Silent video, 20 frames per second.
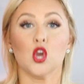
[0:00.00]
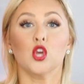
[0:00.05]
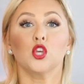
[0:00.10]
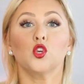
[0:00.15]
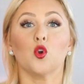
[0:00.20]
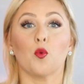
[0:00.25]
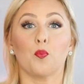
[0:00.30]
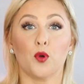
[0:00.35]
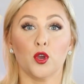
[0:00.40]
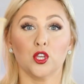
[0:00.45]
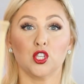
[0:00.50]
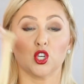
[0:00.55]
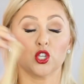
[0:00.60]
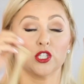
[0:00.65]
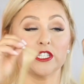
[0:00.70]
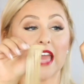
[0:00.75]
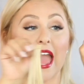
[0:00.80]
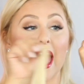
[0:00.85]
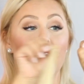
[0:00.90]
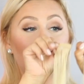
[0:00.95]
You'll put your
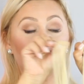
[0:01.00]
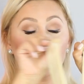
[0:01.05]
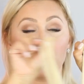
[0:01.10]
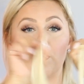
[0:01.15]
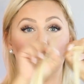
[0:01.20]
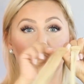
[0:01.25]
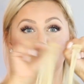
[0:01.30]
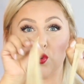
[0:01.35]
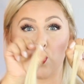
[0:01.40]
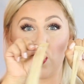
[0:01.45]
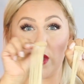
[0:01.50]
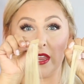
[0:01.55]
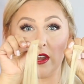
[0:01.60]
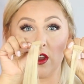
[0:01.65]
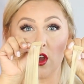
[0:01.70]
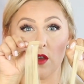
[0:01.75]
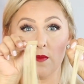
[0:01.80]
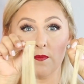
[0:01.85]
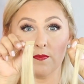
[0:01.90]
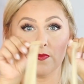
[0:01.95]
tape between
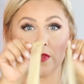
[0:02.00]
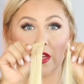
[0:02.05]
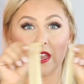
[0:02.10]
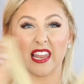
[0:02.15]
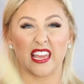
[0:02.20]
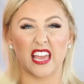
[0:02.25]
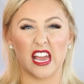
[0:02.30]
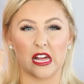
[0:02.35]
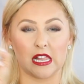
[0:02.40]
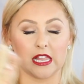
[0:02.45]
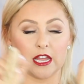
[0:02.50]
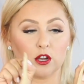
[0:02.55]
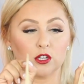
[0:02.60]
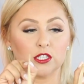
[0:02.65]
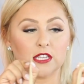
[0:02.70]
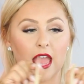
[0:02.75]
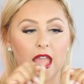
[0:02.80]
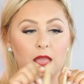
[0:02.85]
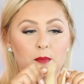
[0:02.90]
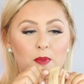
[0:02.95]
them, like a clear
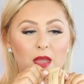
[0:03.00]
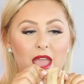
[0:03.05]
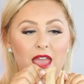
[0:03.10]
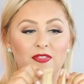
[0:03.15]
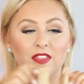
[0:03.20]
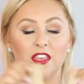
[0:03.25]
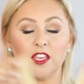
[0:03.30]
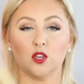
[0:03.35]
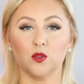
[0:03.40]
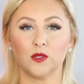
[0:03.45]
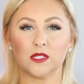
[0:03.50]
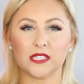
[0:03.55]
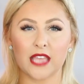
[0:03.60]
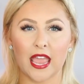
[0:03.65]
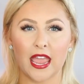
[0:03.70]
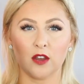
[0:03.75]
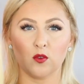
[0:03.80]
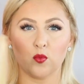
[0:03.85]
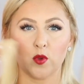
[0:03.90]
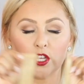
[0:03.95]
tape, and then you
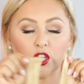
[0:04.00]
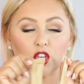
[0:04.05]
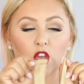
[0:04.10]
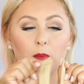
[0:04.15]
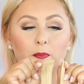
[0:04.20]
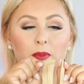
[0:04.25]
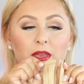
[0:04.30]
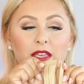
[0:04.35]
sandwich a